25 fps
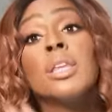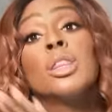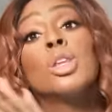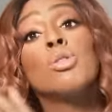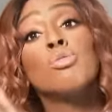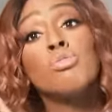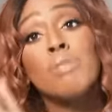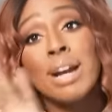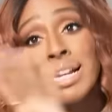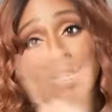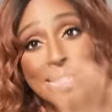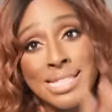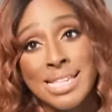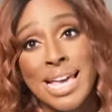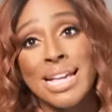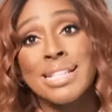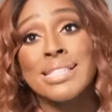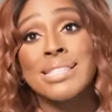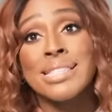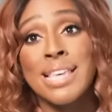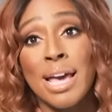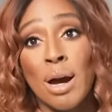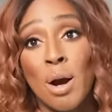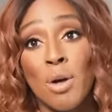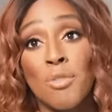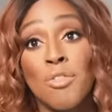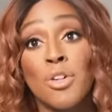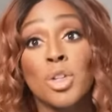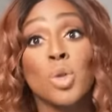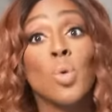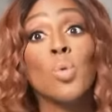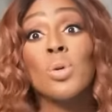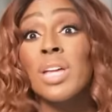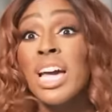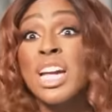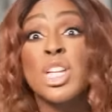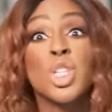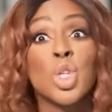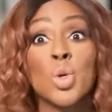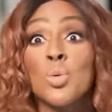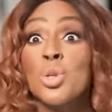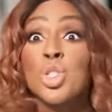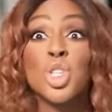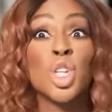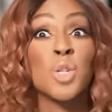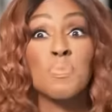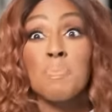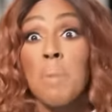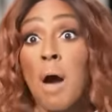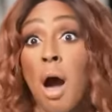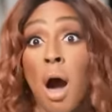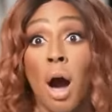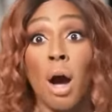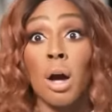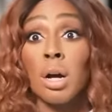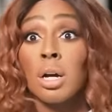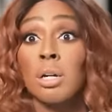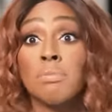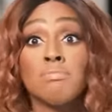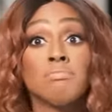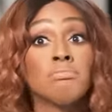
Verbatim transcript: the rest gets set off, and all they do is just bark.